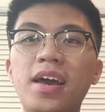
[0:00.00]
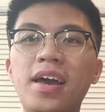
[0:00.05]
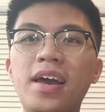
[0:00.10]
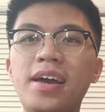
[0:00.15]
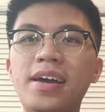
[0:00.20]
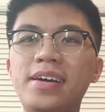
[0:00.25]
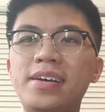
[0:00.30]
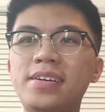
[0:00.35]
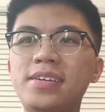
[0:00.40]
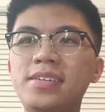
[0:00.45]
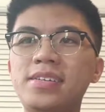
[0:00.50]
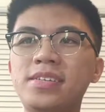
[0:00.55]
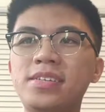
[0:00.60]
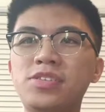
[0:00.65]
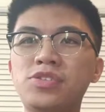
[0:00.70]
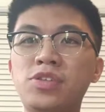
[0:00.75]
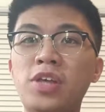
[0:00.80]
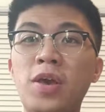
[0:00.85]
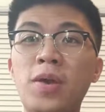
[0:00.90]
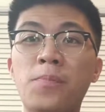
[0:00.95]
And
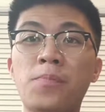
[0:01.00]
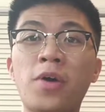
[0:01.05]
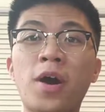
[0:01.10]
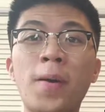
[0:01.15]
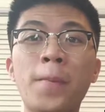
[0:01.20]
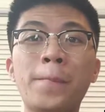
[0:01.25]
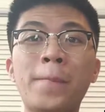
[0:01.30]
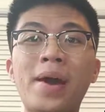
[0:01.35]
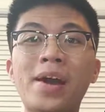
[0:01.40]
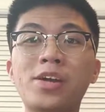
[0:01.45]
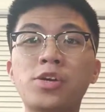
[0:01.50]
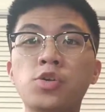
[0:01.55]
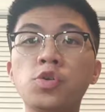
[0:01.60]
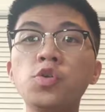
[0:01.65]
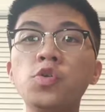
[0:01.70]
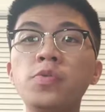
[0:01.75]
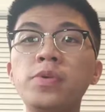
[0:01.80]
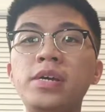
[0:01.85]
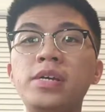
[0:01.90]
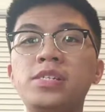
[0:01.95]
they brought back
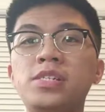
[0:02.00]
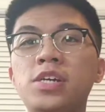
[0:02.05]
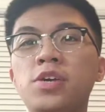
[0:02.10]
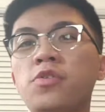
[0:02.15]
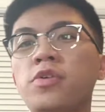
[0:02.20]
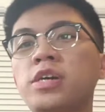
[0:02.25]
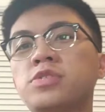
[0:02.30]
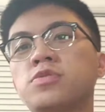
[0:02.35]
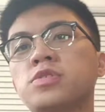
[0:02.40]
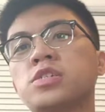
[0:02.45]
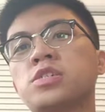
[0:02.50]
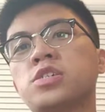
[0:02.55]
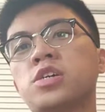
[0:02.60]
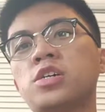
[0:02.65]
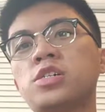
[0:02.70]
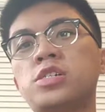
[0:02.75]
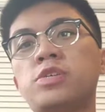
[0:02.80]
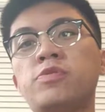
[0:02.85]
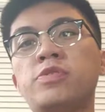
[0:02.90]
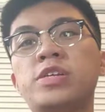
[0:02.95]
Luigi, which was
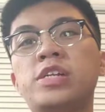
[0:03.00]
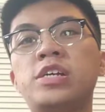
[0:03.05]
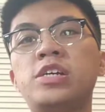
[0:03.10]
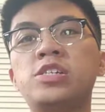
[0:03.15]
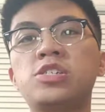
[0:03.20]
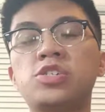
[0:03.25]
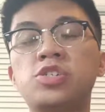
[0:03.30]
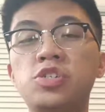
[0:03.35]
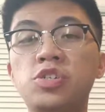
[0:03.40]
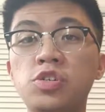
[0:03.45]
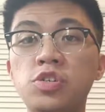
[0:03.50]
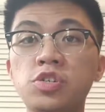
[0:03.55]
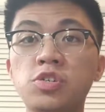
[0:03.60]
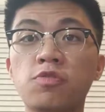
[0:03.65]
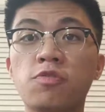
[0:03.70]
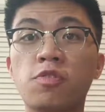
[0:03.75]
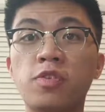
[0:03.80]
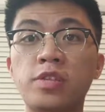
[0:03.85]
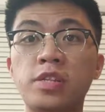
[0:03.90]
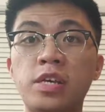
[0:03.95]
just already
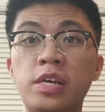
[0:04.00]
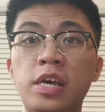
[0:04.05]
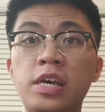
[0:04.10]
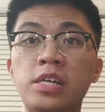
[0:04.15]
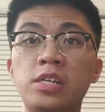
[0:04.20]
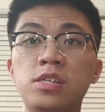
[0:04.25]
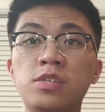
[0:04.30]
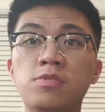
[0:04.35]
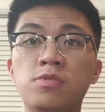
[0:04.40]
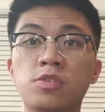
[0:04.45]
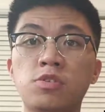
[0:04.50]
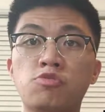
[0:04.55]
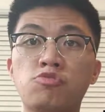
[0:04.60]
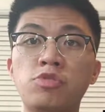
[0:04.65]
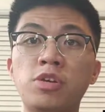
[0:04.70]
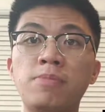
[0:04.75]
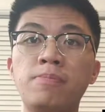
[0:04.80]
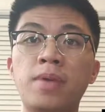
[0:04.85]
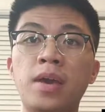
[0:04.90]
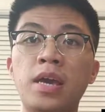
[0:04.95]
introduced for the
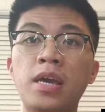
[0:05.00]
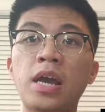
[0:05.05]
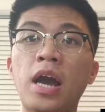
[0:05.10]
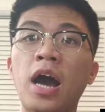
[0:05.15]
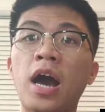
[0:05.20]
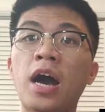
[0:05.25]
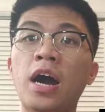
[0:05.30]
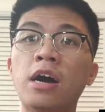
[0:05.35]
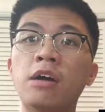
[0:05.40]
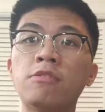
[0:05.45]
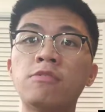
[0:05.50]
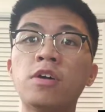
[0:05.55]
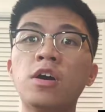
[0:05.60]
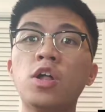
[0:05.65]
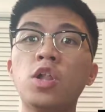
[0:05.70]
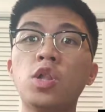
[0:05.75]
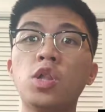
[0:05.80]
remake of